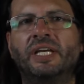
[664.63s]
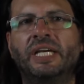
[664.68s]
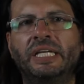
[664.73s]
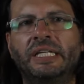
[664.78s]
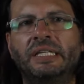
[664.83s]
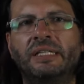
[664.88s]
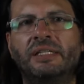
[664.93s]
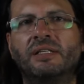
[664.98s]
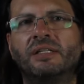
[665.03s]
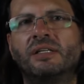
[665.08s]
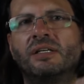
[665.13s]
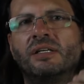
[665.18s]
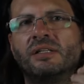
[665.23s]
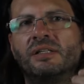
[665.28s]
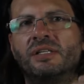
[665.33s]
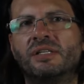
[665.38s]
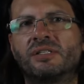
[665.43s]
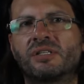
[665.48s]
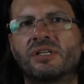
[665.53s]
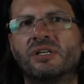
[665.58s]
in
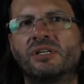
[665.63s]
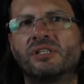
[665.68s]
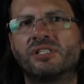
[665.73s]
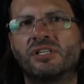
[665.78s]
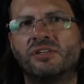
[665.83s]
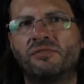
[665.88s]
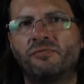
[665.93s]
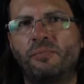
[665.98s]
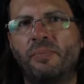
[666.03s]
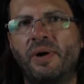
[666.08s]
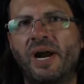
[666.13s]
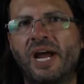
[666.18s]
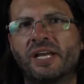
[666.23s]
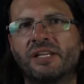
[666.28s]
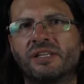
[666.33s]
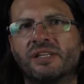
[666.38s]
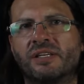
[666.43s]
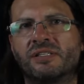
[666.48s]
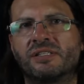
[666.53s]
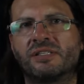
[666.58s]
discursive
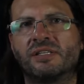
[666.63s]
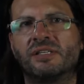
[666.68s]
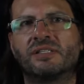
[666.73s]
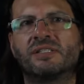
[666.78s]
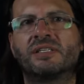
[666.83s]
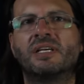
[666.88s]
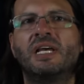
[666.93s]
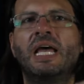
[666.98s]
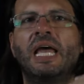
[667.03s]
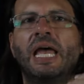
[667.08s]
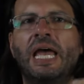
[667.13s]
practices,